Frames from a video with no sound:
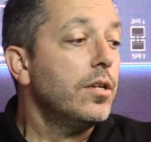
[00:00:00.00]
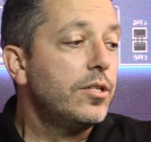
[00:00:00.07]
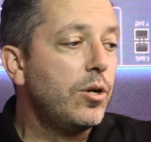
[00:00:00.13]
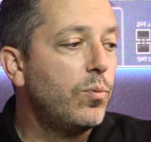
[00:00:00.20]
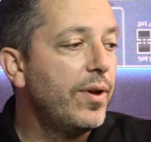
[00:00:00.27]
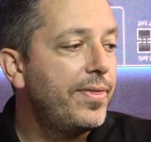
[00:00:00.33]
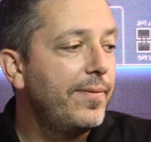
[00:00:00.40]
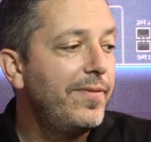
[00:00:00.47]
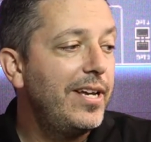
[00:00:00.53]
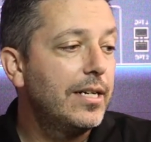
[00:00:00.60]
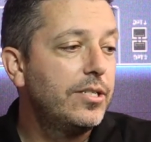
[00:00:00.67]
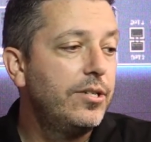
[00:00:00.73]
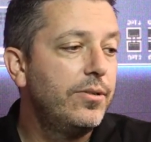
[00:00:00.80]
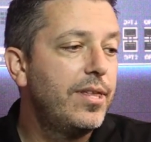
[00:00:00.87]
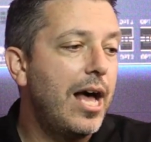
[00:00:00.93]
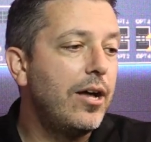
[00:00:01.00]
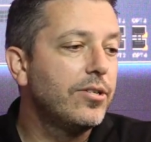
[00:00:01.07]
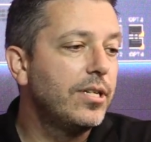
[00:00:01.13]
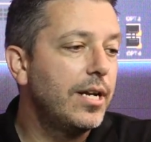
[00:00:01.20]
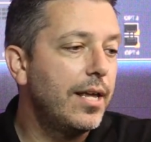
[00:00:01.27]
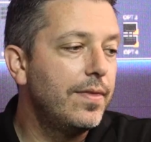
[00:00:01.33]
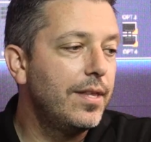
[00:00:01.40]
So with the
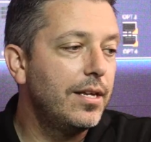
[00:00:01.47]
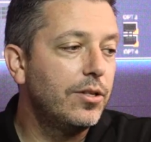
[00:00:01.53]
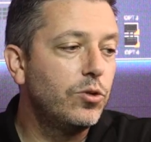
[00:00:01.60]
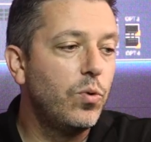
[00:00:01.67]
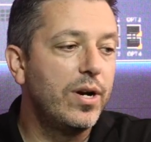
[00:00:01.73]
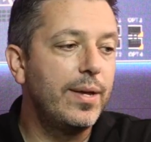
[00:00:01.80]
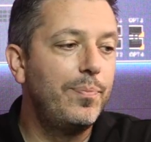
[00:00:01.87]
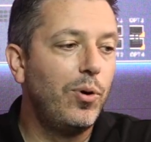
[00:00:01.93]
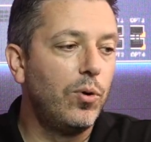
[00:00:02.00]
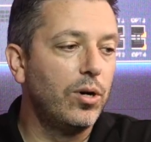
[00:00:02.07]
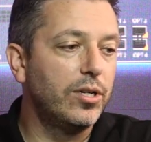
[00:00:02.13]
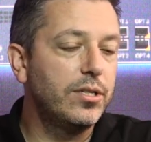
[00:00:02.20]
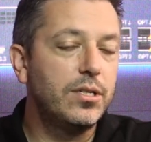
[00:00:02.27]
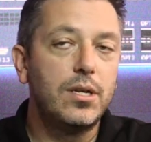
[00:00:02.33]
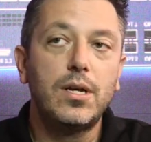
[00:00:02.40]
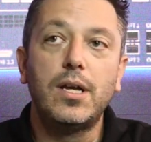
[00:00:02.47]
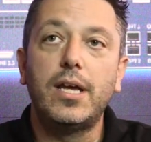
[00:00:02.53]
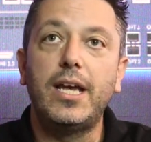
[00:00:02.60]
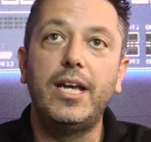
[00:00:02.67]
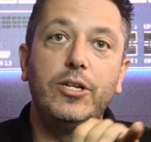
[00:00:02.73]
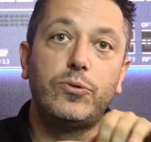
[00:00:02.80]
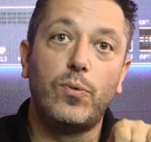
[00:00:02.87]
VX2000 and the 20 ports,
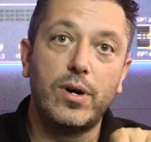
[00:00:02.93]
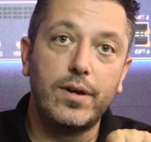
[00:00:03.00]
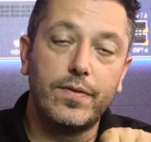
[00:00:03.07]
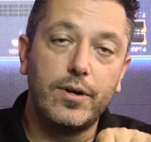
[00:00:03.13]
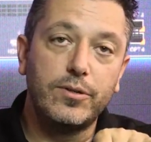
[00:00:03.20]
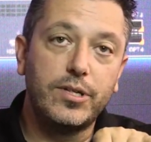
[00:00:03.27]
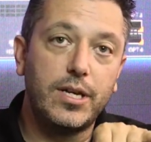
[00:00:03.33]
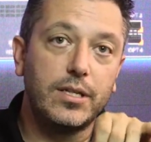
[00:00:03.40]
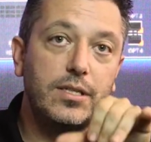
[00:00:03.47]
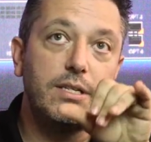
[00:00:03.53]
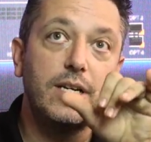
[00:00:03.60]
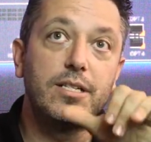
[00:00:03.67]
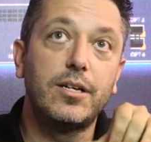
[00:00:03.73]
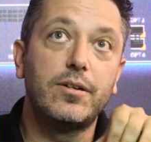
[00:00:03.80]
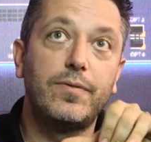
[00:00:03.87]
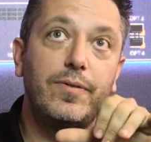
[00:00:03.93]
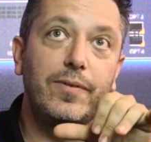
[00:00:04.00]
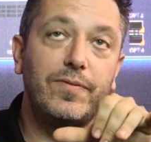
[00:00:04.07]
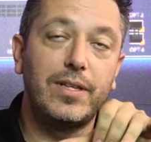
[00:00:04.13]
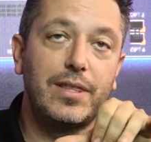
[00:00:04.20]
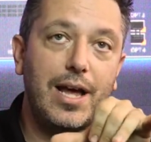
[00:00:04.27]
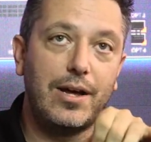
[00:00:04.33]
each one of those gets
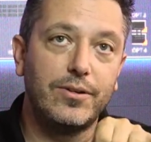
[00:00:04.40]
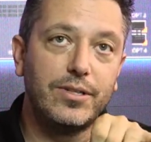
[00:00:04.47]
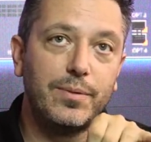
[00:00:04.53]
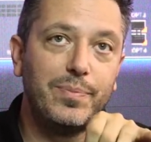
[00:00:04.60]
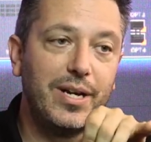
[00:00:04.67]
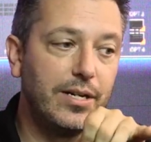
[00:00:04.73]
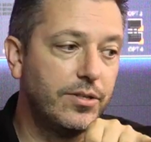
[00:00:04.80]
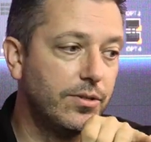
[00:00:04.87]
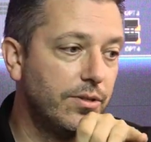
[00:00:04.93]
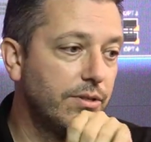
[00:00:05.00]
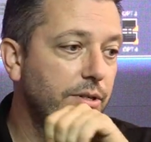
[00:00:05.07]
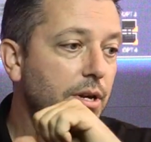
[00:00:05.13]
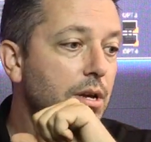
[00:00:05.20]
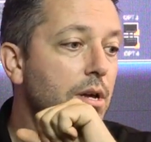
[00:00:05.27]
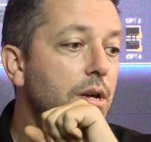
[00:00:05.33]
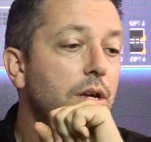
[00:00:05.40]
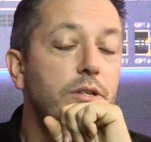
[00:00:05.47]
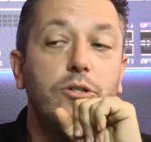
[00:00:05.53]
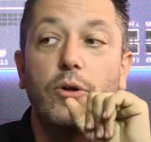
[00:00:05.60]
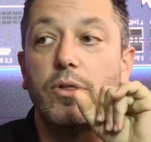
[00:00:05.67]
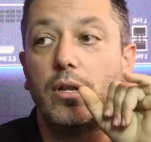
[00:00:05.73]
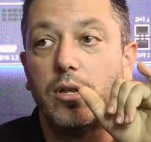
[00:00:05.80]
650,000 pixels.
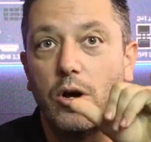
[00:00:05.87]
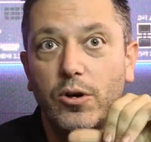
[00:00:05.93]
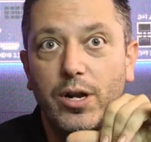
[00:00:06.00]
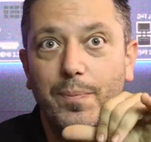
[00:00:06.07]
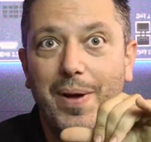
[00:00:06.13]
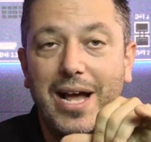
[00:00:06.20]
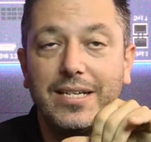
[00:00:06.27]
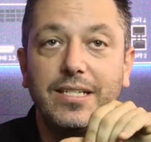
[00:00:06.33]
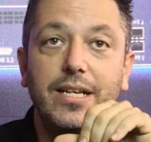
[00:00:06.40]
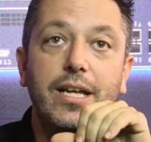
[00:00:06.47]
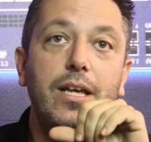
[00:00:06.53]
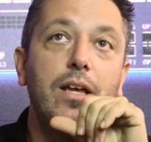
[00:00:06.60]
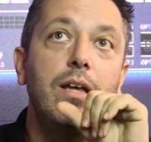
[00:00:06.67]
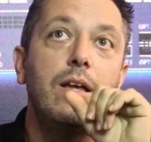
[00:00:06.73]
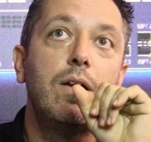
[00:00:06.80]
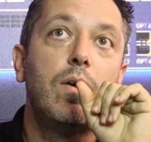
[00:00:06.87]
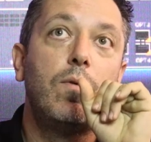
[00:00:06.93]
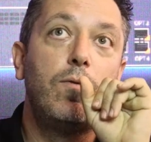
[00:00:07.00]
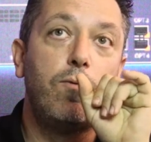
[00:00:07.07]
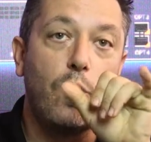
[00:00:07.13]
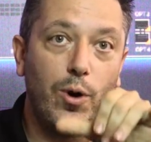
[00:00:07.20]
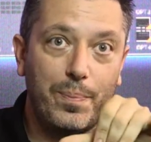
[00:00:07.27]
So the load capacity
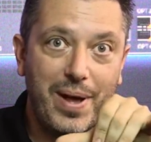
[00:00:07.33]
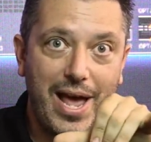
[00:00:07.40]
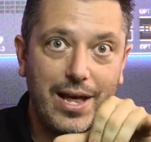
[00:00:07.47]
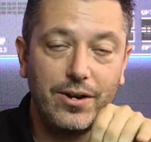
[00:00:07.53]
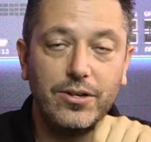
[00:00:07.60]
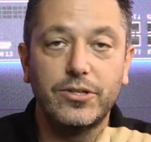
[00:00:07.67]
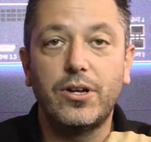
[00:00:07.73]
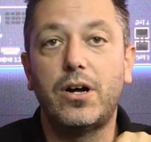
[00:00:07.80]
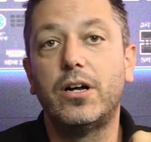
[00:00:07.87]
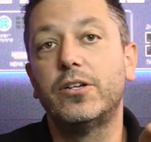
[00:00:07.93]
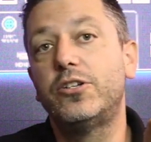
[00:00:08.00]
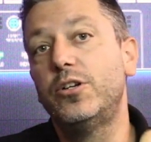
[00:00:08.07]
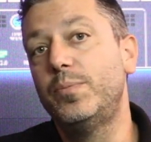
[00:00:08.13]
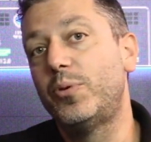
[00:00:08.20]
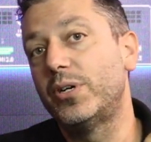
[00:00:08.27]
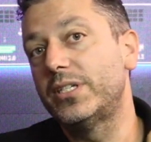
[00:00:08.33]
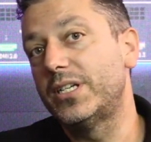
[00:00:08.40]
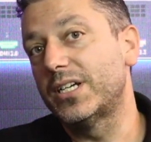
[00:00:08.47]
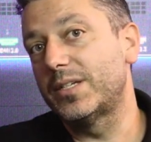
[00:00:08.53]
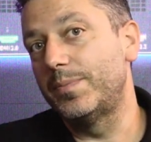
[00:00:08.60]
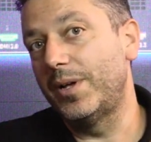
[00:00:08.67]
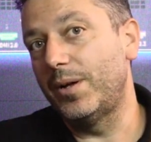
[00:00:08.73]
for panels on
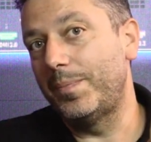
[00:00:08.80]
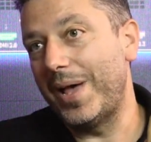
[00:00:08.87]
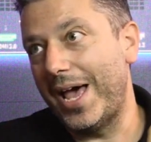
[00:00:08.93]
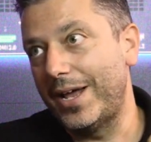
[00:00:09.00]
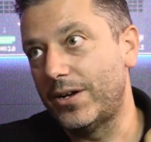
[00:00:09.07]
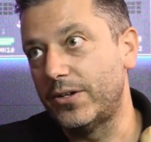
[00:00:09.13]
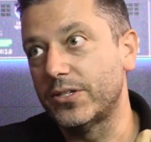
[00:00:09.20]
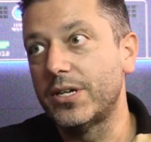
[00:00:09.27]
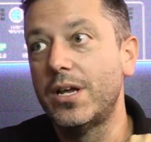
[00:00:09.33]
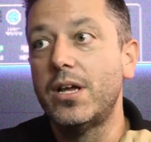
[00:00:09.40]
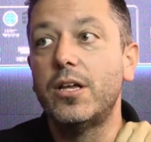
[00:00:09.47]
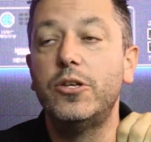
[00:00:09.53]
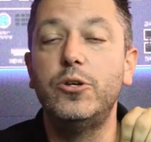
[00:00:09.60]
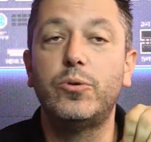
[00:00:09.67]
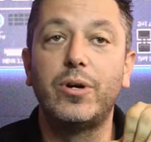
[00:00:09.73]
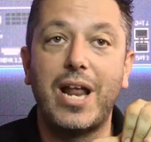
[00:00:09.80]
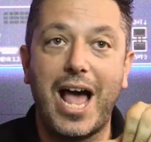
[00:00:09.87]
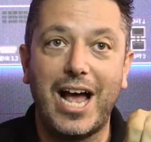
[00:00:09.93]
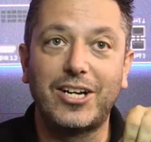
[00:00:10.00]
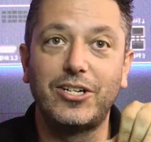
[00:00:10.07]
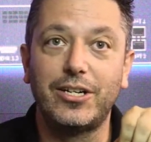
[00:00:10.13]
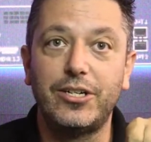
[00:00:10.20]
2.6 mil panels, you can
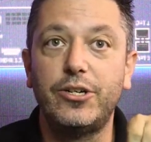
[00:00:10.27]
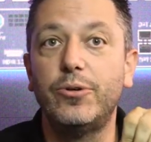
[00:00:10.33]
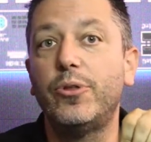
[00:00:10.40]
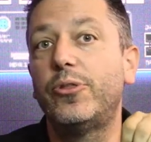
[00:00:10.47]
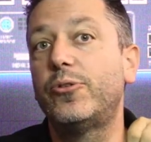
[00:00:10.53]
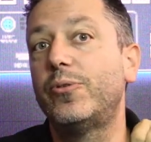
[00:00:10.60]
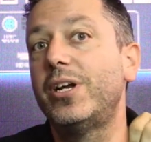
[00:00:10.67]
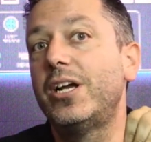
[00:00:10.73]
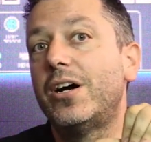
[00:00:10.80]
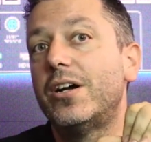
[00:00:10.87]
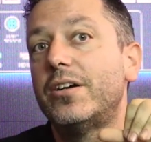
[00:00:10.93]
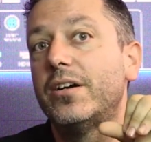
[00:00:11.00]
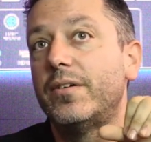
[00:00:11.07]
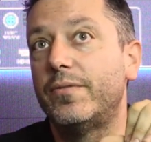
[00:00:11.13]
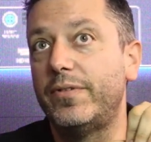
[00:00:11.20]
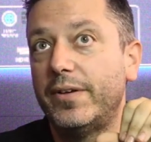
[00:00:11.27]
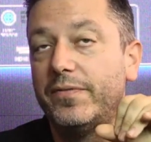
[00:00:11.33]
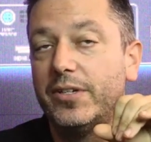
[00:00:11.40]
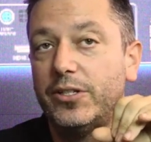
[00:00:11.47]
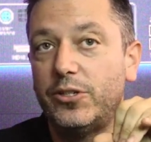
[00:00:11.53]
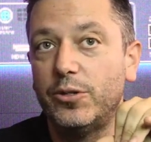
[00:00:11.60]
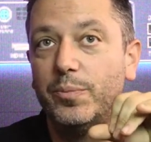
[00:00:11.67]
actually do
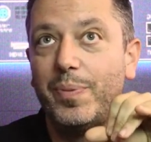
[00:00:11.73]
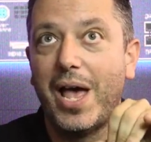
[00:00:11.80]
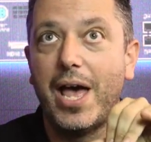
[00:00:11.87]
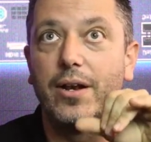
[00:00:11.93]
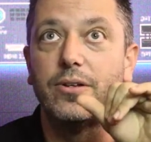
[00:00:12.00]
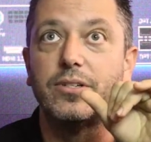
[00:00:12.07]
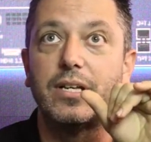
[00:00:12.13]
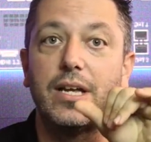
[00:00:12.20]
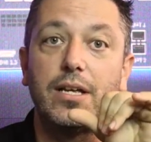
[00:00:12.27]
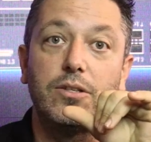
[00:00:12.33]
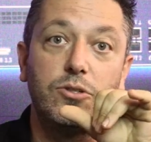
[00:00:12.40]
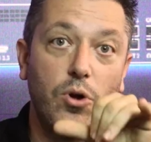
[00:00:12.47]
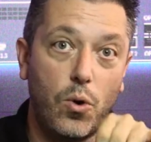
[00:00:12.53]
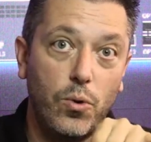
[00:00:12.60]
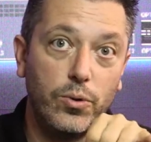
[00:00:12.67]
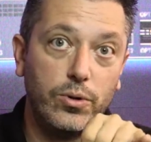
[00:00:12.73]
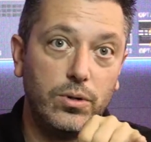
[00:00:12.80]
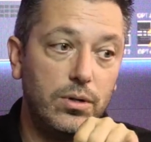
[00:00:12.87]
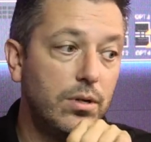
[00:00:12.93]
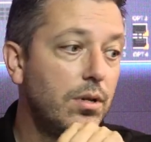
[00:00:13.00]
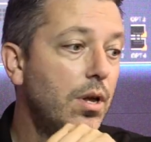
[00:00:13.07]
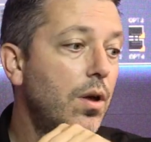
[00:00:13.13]
352 panels
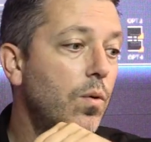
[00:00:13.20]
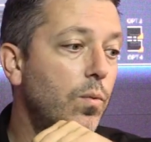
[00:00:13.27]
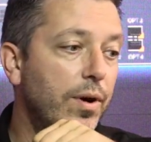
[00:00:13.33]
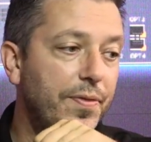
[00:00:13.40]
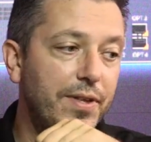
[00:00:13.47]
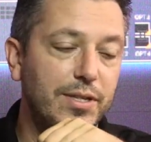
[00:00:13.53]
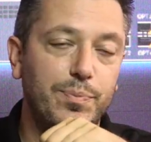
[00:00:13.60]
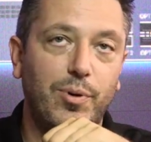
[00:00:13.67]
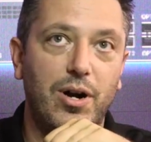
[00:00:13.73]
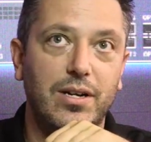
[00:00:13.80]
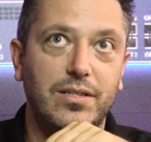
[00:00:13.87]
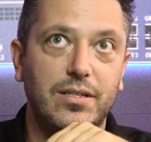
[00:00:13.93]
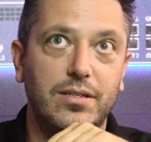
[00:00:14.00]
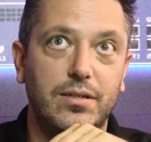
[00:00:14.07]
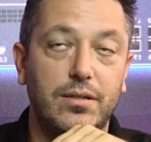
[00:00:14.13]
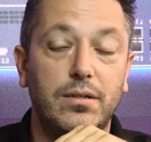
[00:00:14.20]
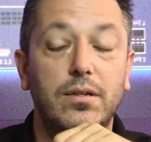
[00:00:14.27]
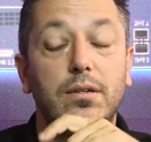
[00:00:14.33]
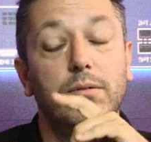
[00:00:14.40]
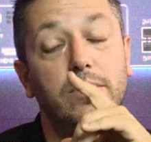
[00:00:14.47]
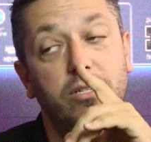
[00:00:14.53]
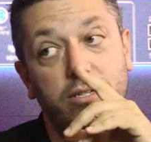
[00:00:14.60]
total with this processor,
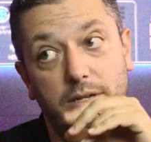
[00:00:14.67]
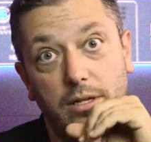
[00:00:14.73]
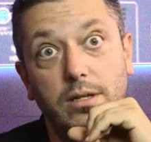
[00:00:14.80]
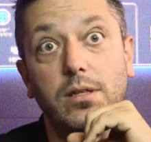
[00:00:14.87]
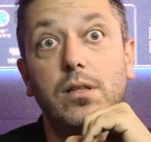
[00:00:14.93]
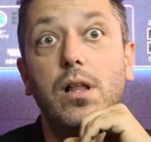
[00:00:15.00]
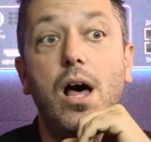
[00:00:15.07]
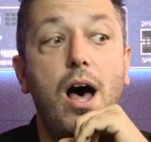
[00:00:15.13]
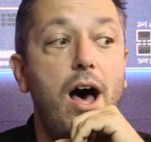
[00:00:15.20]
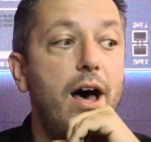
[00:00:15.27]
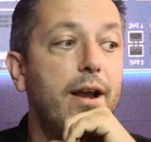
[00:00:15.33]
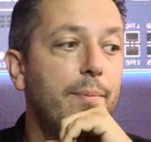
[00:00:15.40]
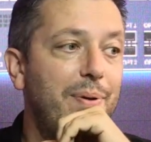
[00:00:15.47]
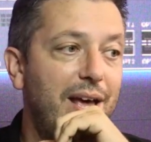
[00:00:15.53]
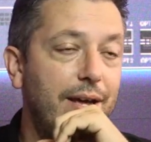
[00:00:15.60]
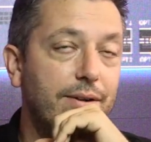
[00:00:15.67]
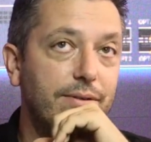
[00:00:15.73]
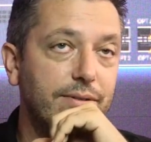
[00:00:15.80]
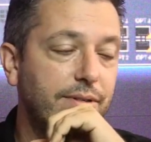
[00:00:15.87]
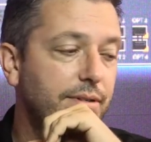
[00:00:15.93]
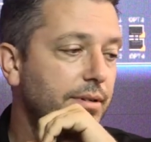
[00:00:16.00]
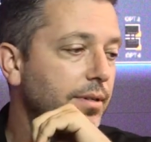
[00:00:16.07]
which is a lot of
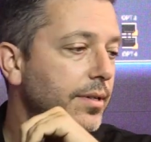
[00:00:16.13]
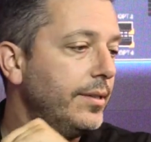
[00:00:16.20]
panels.